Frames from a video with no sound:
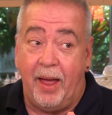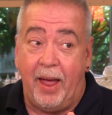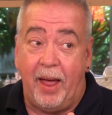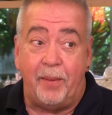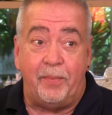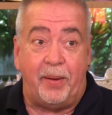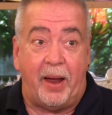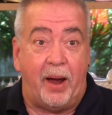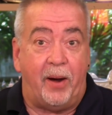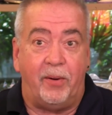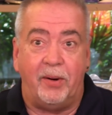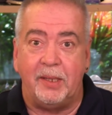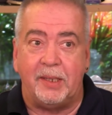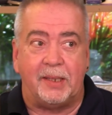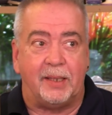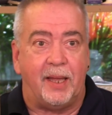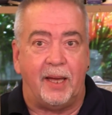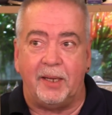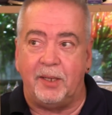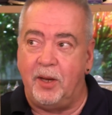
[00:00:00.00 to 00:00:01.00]
And parents
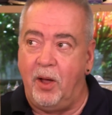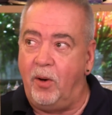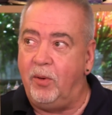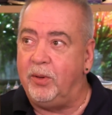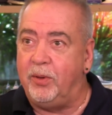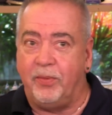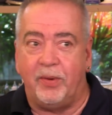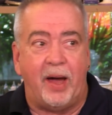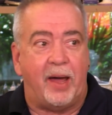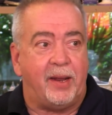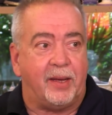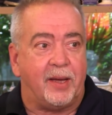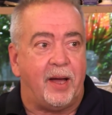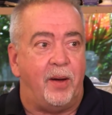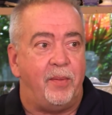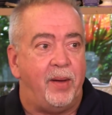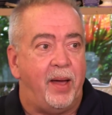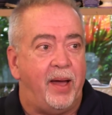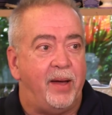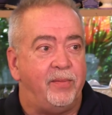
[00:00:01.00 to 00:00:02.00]
are like, no, you've got to
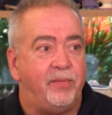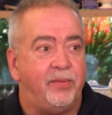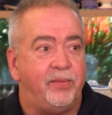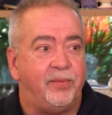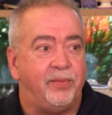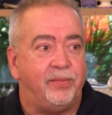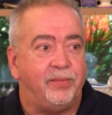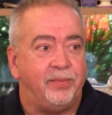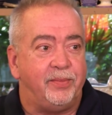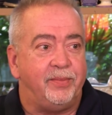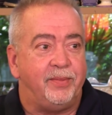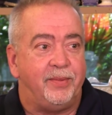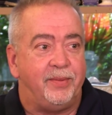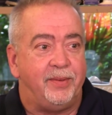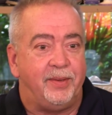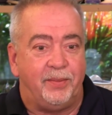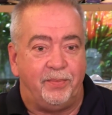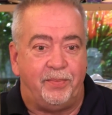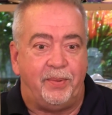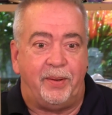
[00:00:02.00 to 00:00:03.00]
come
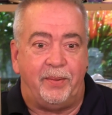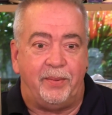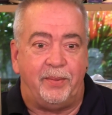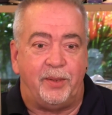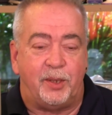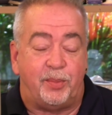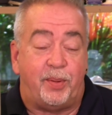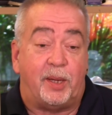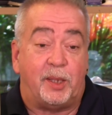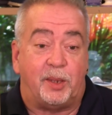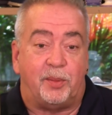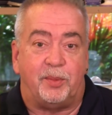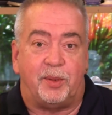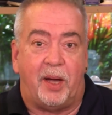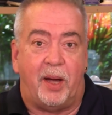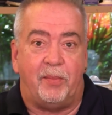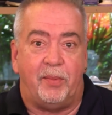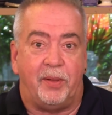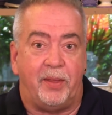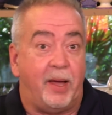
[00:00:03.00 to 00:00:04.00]
spend some
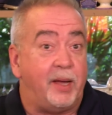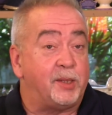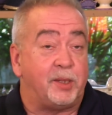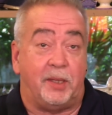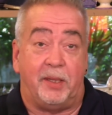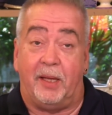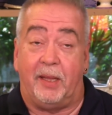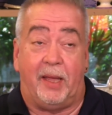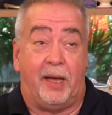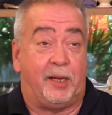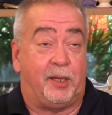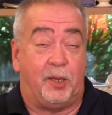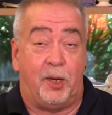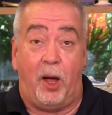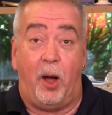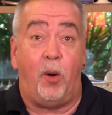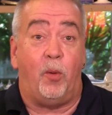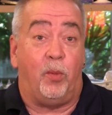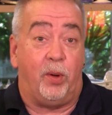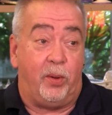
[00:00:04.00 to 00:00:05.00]
time with us. And they're like,
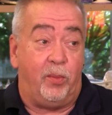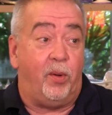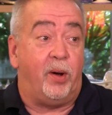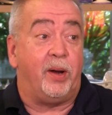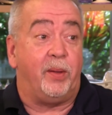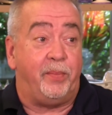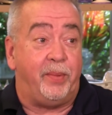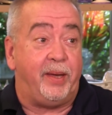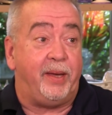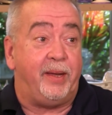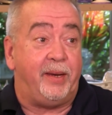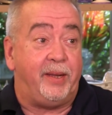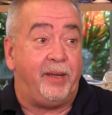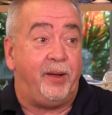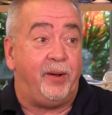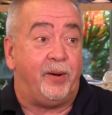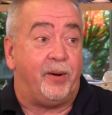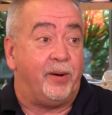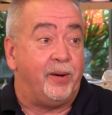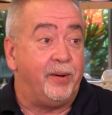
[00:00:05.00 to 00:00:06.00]
no, we want to be in
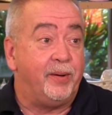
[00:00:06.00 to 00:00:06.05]
here.